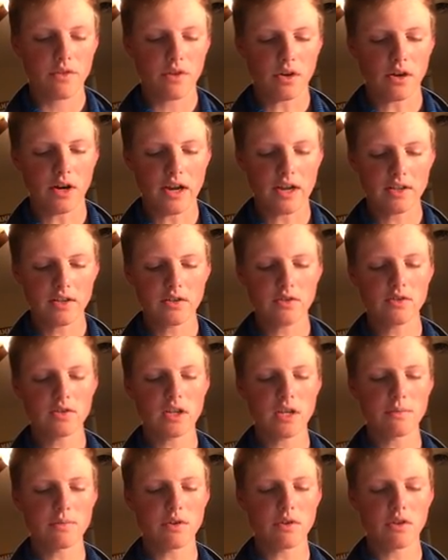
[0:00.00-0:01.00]
Our
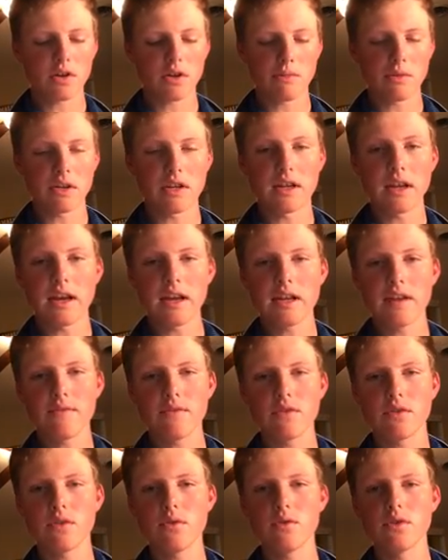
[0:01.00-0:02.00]
x-intercepts are going to be
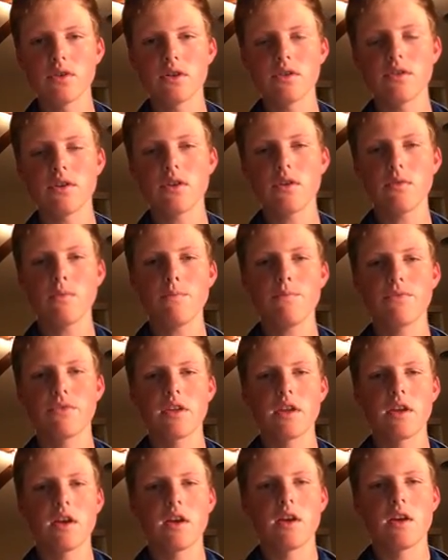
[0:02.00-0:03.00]
-2, 0,
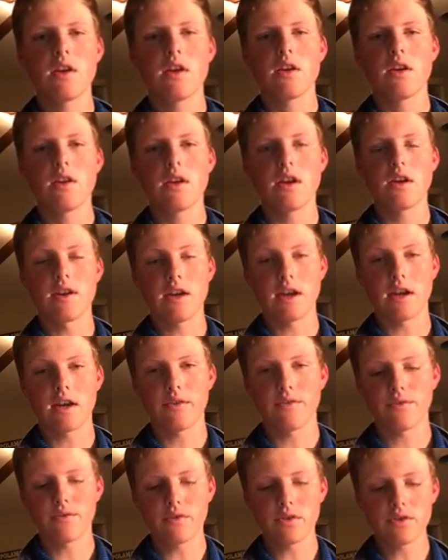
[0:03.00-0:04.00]
and
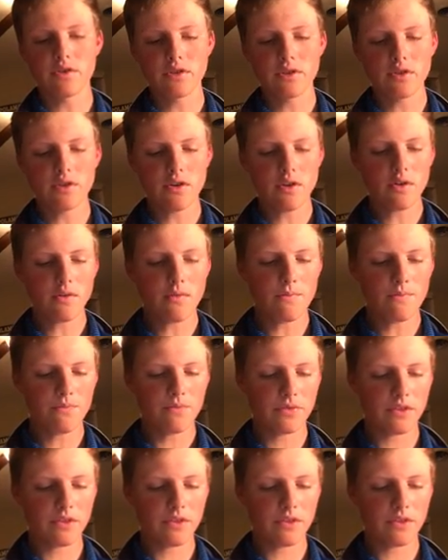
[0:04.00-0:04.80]
-3, 0.